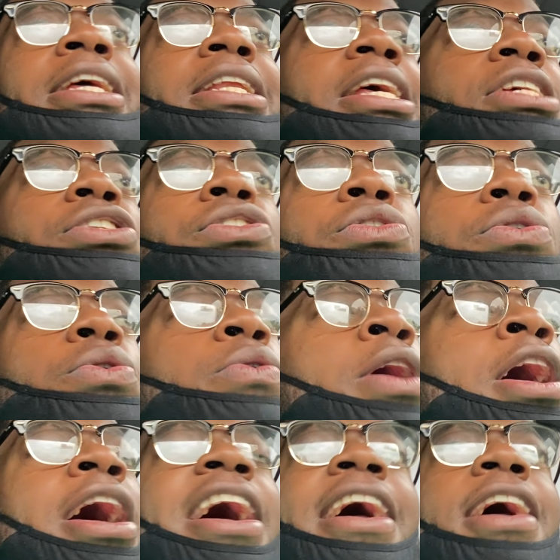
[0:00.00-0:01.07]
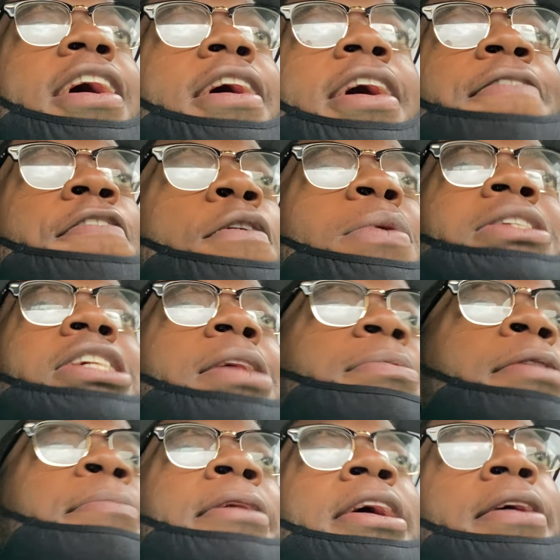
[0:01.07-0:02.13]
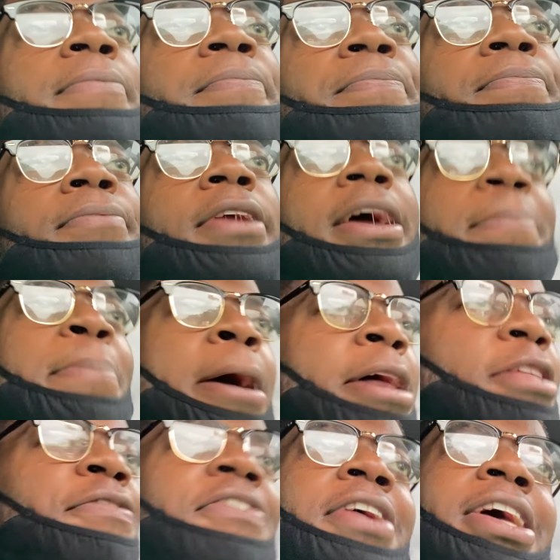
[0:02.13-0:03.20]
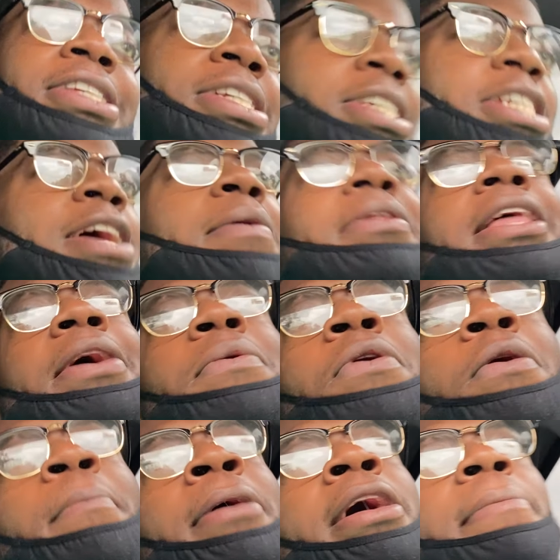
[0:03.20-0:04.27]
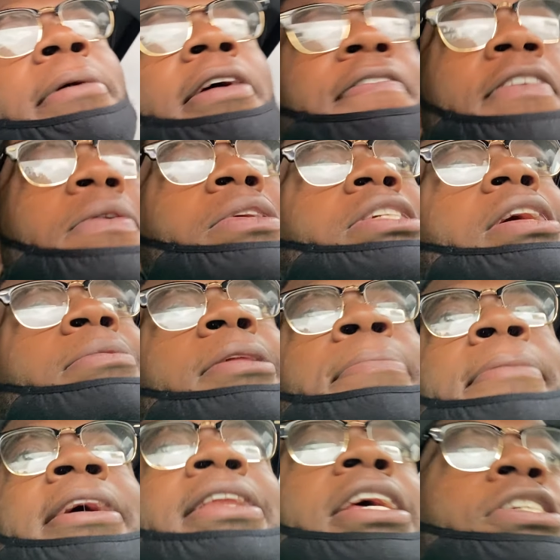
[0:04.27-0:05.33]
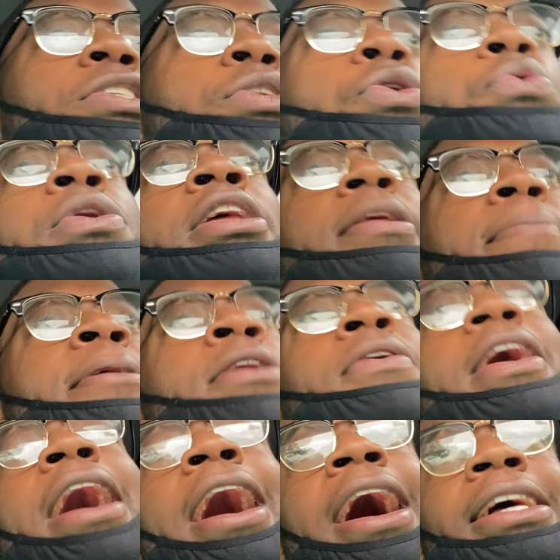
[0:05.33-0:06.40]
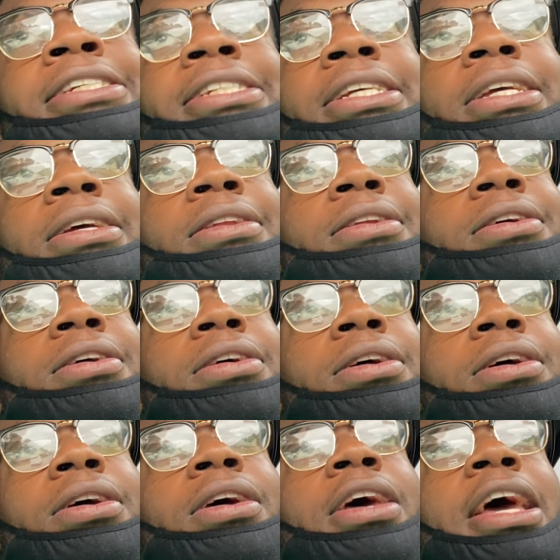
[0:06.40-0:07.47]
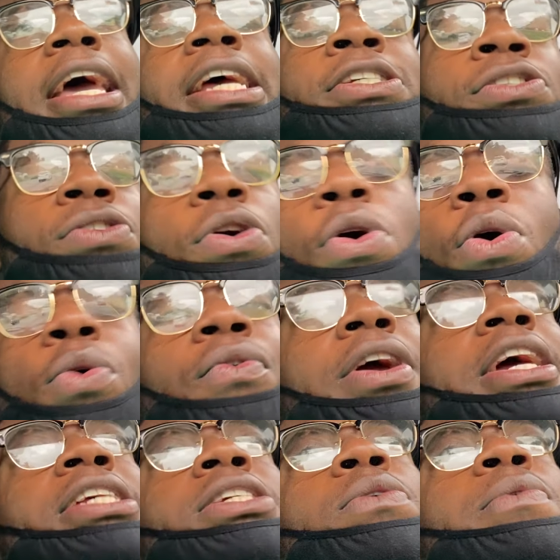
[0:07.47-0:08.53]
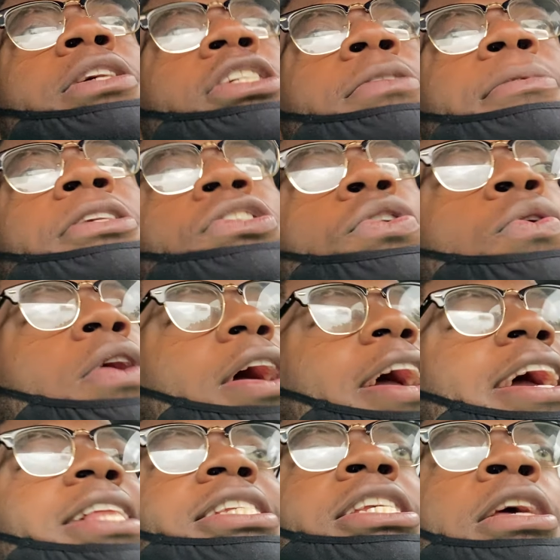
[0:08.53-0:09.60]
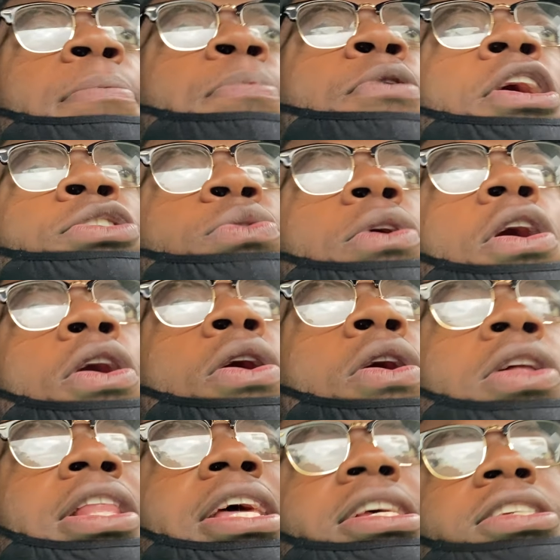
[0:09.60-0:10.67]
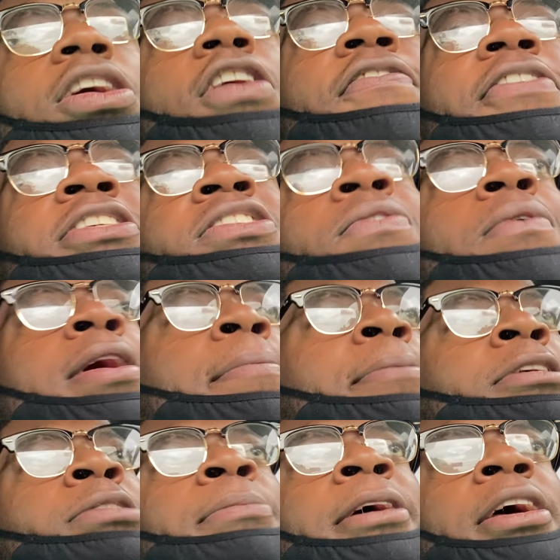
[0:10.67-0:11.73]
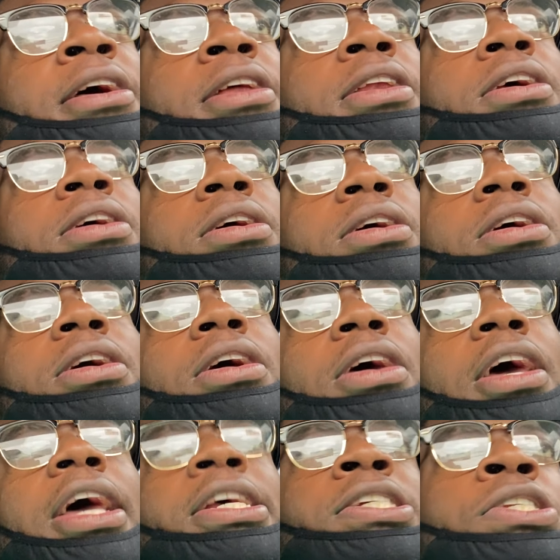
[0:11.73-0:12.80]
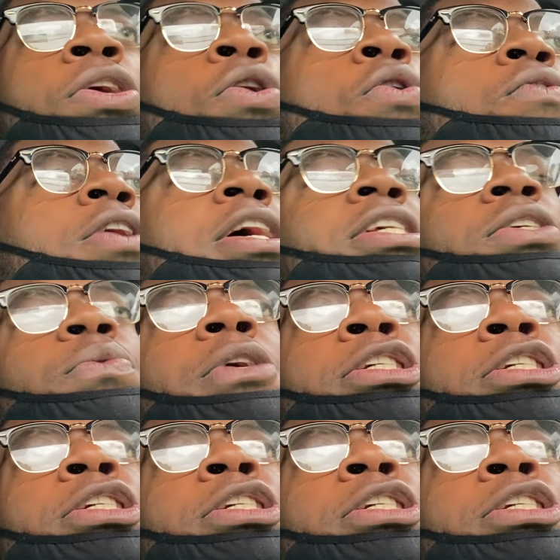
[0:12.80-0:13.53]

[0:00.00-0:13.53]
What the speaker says: This dude, if it was up to me, and Panther fans can say what they want, man, but if it was up to me, this dude need to be on the hot seat. It's no reason we should be scoring 18 points with all these offensive weapons, man. It's no reason.